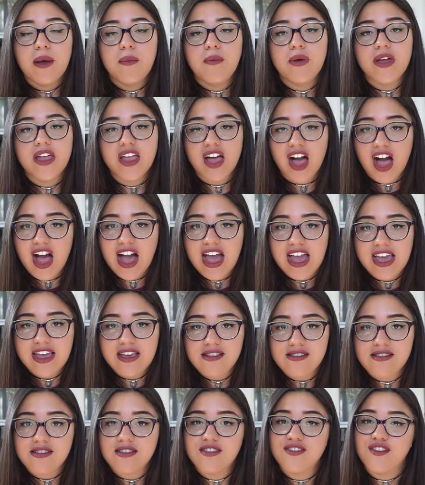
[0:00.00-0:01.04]
but
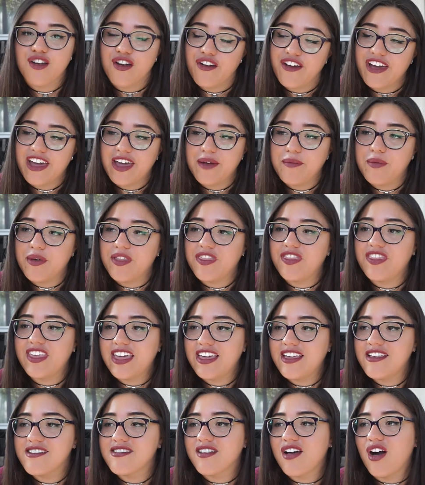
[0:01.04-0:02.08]
guys, sorry, but
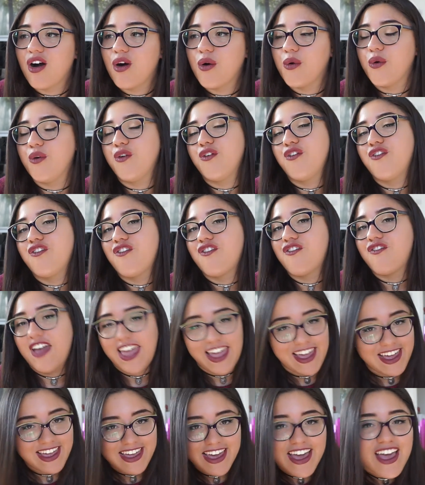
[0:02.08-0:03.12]
these are all
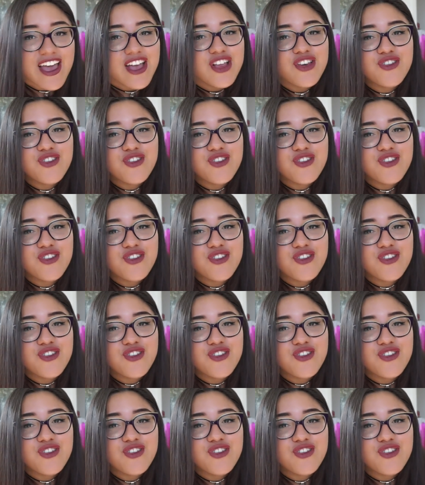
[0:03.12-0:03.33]
fake.